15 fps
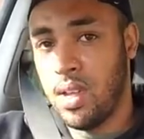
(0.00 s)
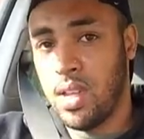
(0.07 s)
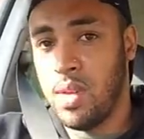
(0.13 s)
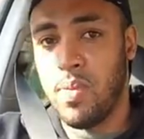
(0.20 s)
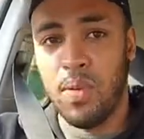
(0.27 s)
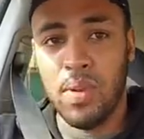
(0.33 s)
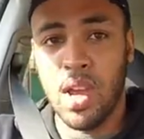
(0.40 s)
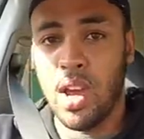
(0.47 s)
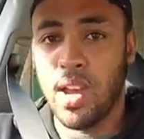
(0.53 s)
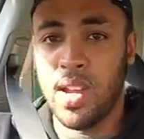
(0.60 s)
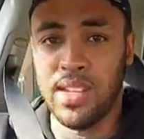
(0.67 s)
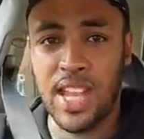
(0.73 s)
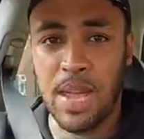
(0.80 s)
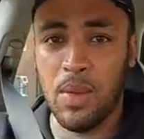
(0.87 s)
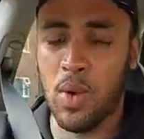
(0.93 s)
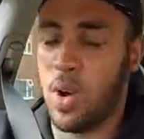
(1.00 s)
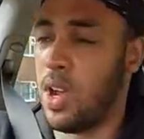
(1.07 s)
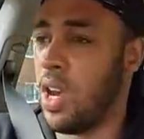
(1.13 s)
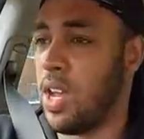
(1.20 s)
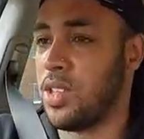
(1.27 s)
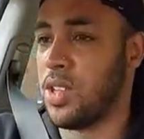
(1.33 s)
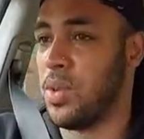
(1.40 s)
You've probably heard his name quite a
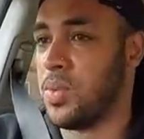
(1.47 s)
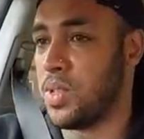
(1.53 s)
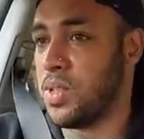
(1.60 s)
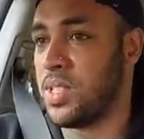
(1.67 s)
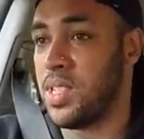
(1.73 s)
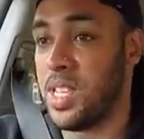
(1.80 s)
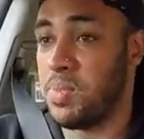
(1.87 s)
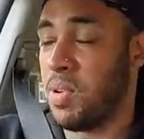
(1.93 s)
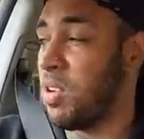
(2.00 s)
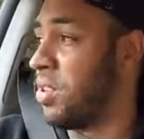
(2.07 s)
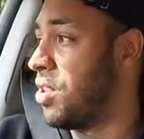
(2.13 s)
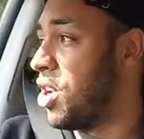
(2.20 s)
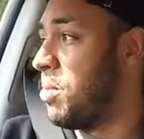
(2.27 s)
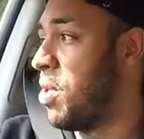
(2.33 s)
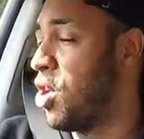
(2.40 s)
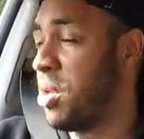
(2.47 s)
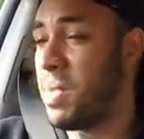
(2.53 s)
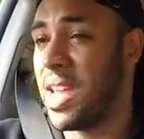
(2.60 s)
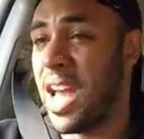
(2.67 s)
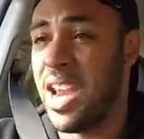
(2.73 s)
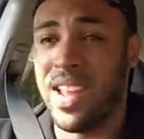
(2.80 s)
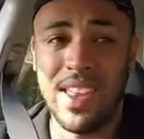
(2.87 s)
lot of times because he's probably the only
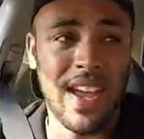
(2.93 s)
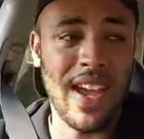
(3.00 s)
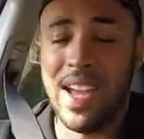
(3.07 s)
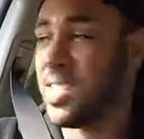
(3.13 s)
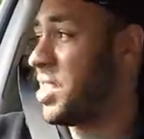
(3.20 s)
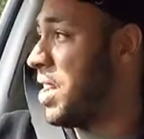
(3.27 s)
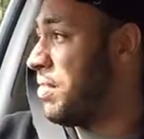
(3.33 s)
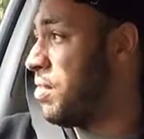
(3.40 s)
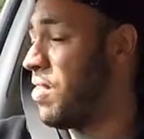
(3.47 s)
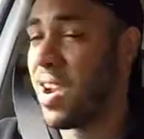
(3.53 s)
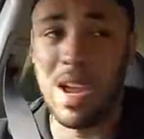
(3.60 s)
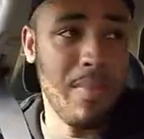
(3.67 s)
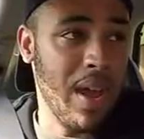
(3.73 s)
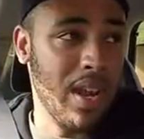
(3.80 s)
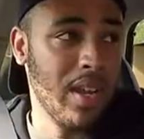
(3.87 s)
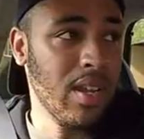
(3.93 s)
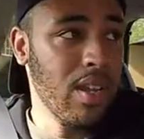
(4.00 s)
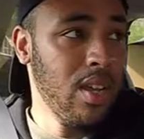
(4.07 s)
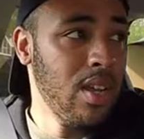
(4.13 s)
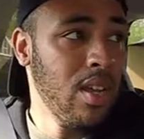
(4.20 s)
mechanic that I actually ever recommend.